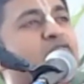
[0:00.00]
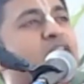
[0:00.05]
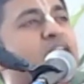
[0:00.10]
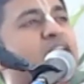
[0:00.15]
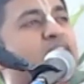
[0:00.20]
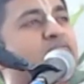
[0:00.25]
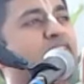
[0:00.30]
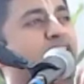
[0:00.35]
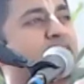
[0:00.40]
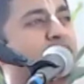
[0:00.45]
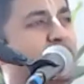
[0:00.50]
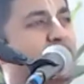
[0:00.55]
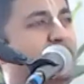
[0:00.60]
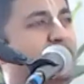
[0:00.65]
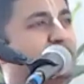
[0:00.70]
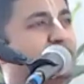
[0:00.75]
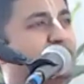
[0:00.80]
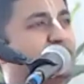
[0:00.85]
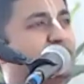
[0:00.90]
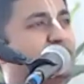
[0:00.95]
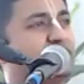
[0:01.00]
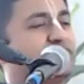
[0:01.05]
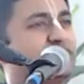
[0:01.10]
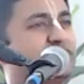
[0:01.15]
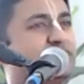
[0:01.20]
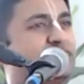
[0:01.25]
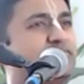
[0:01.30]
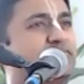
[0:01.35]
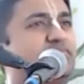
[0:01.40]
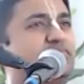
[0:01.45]
Vani Vaibhav.
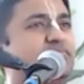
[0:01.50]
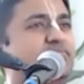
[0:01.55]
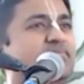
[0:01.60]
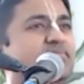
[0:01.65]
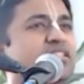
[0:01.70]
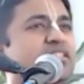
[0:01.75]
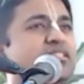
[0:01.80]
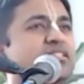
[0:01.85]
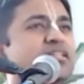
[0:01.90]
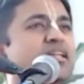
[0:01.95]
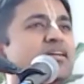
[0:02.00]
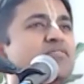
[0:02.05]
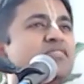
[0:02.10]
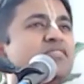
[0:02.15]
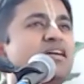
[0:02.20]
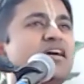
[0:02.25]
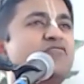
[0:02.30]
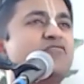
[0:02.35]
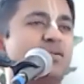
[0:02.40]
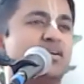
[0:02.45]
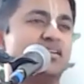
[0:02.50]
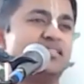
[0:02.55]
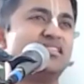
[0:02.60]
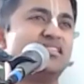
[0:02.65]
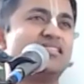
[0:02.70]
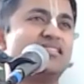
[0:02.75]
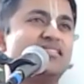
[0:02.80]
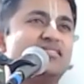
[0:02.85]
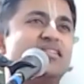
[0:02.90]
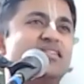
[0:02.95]
Just like we have
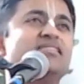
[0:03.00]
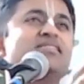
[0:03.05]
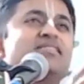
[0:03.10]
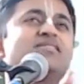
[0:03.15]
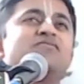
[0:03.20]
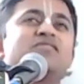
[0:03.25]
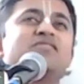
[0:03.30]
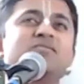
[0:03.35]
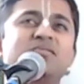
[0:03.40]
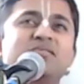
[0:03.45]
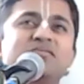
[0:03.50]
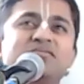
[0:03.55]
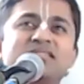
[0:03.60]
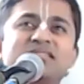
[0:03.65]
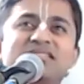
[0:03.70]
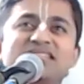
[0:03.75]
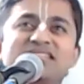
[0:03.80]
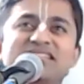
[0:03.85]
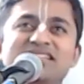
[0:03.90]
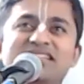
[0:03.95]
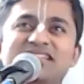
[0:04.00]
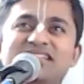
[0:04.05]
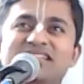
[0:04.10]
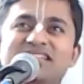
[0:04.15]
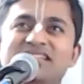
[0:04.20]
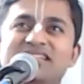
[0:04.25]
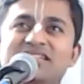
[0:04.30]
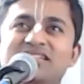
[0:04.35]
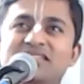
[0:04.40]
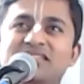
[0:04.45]
Bhakti Siddhanta Vaibhava,
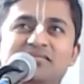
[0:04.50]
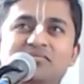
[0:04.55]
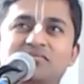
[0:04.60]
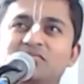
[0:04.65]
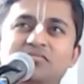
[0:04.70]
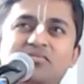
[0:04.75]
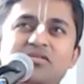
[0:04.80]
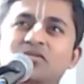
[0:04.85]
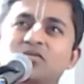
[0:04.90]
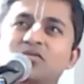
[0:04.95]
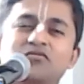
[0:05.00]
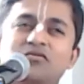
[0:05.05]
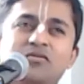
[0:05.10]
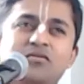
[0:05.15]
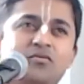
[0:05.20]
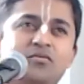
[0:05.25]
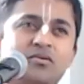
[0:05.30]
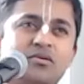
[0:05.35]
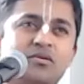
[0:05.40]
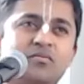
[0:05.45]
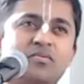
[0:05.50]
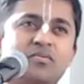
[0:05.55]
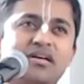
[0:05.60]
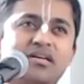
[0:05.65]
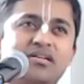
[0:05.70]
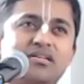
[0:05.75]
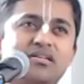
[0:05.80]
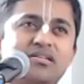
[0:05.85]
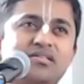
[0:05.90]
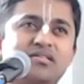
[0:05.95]
a beautiful work
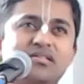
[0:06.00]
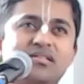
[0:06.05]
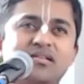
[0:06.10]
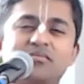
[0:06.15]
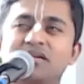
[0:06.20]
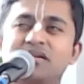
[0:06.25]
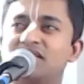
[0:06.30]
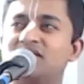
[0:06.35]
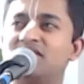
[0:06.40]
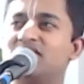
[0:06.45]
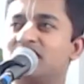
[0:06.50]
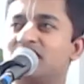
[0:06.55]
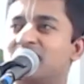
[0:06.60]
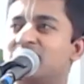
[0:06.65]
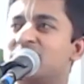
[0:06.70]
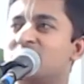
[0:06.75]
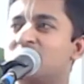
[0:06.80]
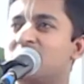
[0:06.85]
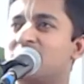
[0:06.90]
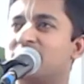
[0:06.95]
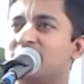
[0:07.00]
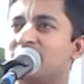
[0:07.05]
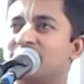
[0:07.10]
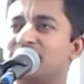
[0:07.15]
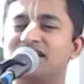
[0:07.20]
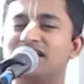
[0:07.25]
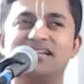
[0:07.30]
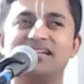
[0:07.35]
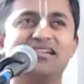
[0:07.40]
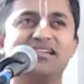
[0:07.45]
by Srila Bhakti Vikas
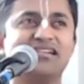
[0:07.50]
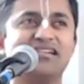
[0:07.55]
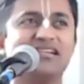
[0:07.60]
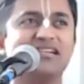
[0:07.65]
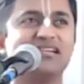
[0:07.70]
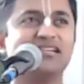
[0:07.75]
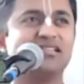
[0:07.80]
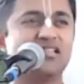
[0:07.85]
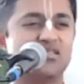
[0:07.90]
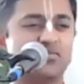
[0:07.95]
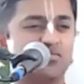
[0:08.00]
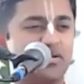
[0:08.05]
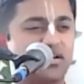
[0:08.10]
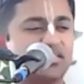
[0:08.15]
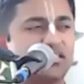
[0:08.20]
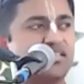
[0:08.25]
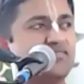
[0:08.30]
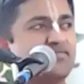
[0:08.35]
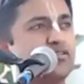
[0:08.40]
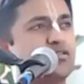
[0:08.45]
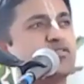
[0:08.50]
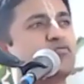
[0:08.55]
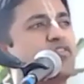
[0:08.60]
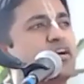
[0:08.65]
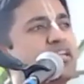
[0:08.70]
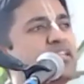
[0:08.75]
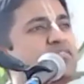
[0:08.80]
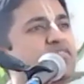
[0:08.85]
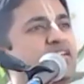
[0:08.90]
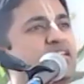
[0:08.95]
Maharaj. This Bhaktivinoda
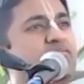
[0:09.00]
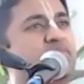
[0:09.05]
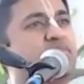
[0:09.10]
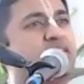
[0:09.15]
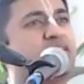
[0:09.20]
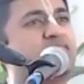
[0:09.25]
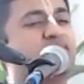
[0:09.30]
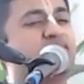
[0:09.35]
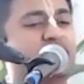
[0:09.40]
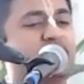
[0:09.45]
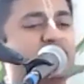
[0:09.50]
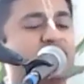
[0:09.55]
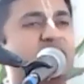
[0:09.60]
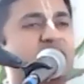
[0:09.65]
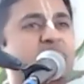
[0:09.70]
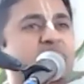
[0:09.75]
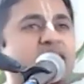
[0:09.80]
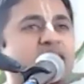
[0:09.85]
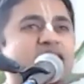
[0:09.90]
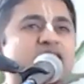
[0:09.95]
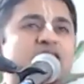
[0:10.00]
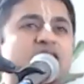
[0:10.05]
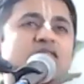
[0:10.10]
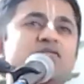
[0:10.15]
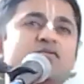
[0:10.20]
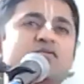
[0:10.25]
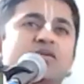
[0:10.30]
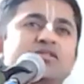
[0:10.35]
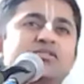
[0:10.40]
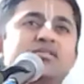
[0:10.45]
Vani Vaibhav is a
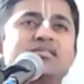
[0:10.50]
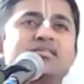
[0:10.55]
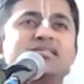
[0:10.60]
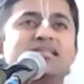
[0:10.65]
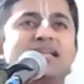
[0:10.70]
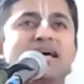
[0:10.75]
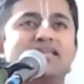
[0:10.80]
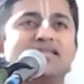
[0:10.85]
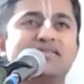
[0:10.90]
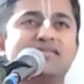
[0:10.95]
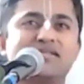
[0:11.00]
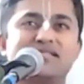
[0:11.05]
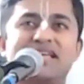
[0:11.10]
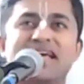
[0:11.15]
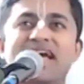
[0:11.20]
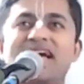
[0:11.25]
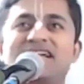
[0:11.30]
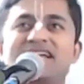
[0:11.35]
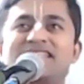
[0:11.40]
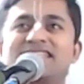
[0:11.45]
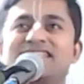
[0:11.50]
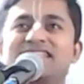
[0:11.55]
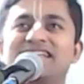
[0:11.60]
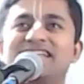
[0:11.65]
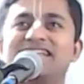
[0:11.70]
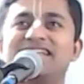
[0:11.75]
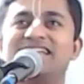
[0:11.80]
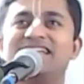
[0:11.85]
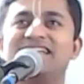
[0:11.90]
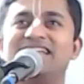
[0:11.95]
compilation of questions and answers asked
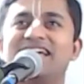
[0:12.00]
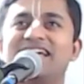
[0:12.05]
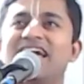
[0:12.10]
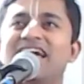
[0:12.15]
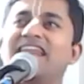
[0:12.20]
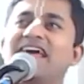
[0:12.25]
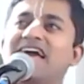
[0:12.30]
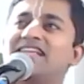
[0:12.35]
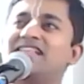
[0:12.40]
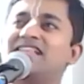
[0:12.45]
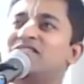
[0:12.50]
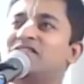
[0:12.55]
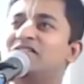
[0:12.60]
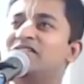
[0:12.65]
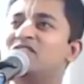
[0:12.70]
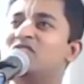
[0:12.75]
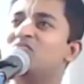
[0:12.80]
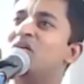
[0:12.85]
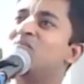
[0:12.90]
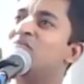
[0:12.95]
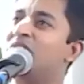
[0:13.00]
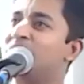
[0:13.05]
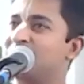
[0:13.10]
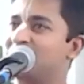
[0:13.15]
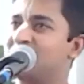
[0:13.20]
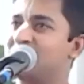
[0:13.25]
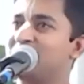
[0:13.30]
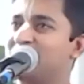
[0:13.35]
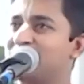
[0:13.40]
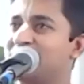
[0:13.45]
and answered by
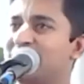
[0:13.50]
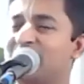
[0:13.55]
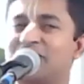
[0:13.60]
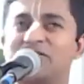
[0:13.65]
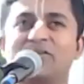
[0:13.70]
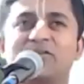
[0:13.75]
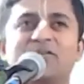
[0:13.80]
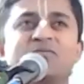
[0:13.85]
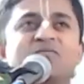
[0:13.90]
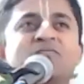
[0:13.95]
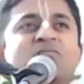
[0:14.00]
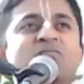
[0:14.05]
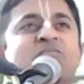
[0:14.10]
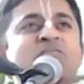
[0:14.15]
Bhaktivinoda Thakur.